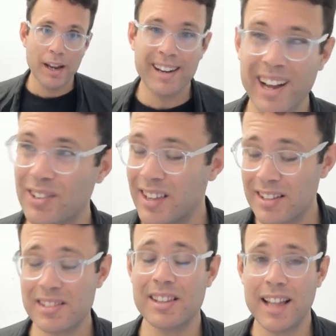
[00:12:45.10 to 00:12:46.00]
Now,
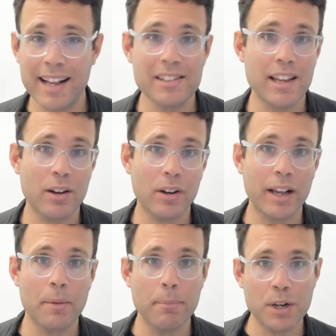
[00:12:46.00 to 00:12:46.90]
doesn't that sound like
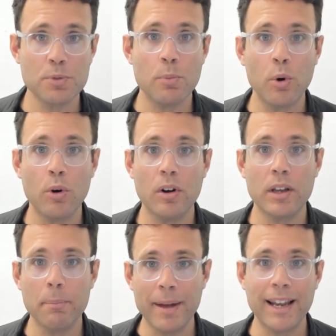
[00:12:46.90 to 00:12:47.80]
a much more
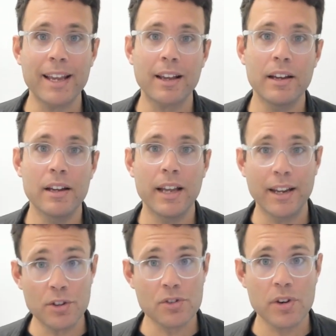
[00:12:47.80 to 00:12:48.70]
compelling
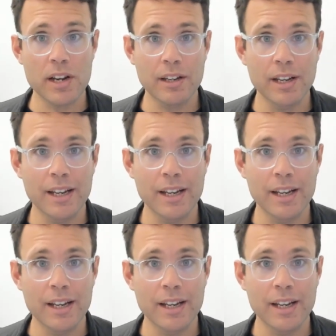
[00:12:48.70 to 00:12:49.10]
industry?